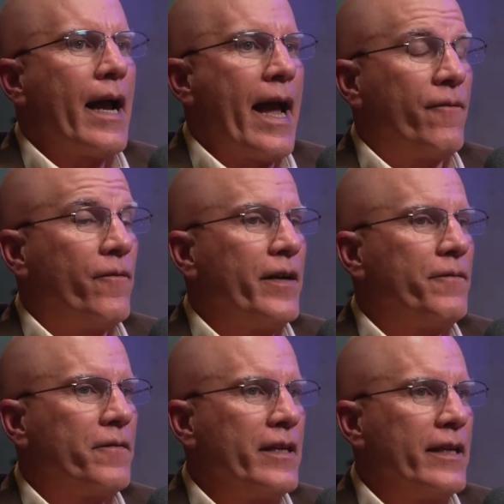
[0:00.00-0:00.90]
at
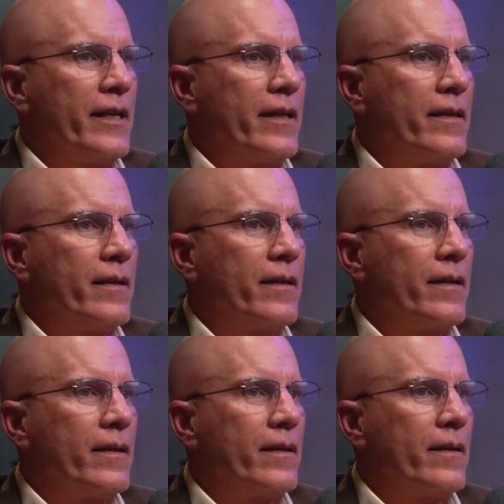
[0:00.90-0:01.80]
15,
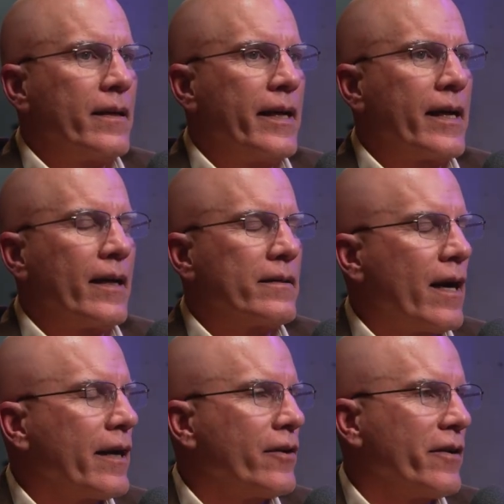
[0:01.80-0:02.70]
he got
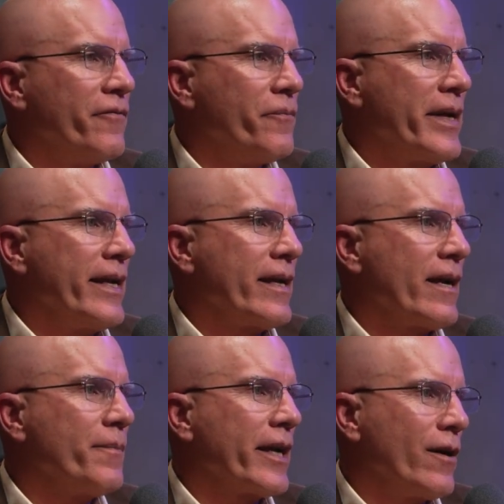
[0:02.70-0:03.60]
tired of me
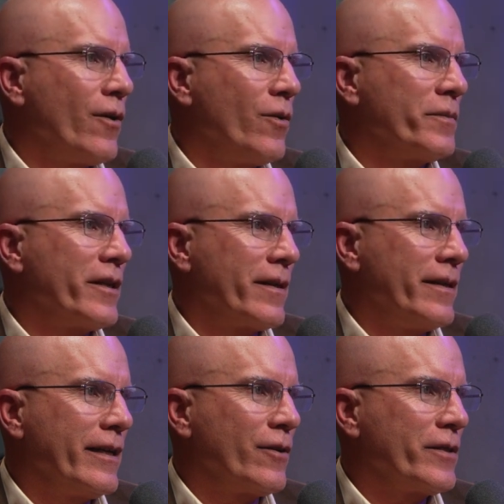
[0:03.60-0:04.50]
coming home to the
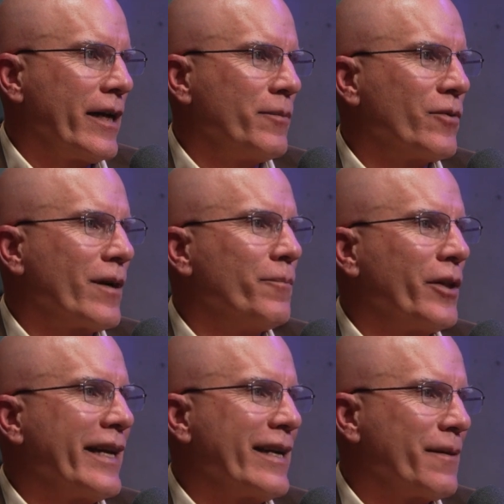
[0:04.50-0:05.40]
dinner table
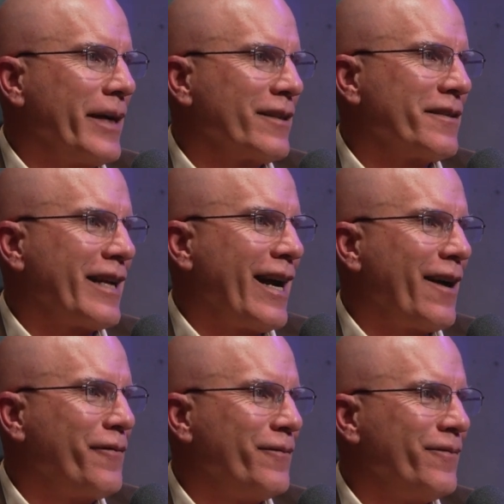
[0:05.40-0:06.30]
complaining about
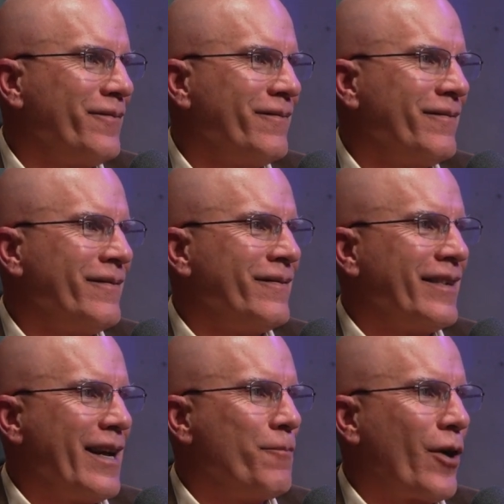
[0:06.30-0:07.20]
staff
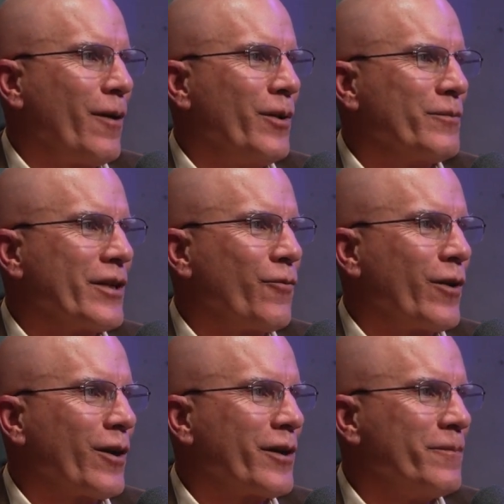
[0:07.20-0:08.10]
and problems at
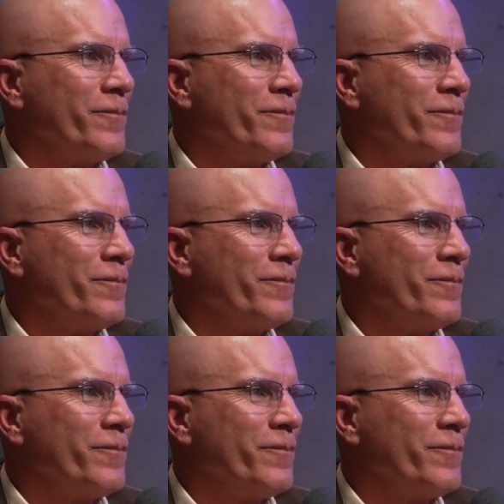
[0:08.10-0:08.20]
work.